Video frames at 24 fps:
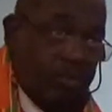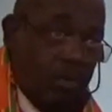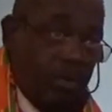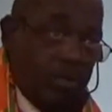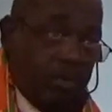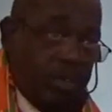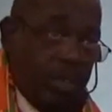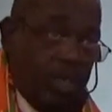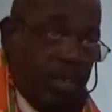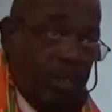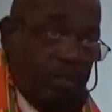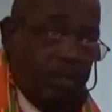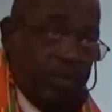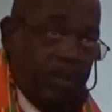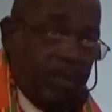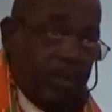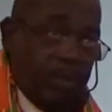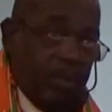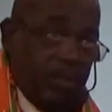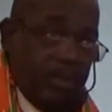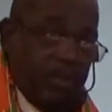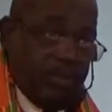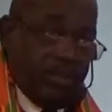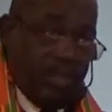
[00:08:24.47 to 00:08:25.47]
okay,
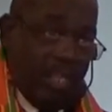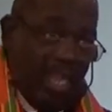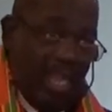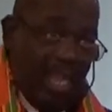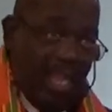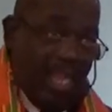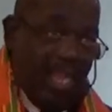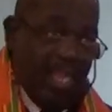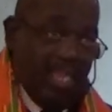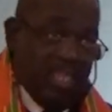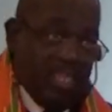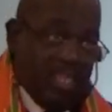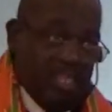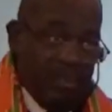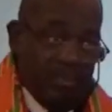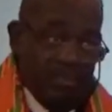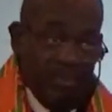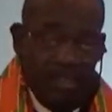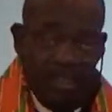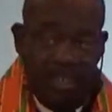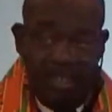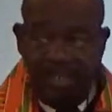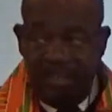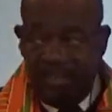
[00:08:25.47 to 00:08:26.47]
because
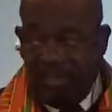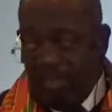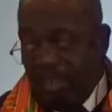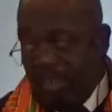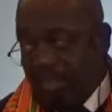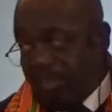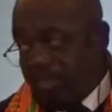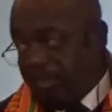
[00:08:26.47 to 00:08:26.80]
even as I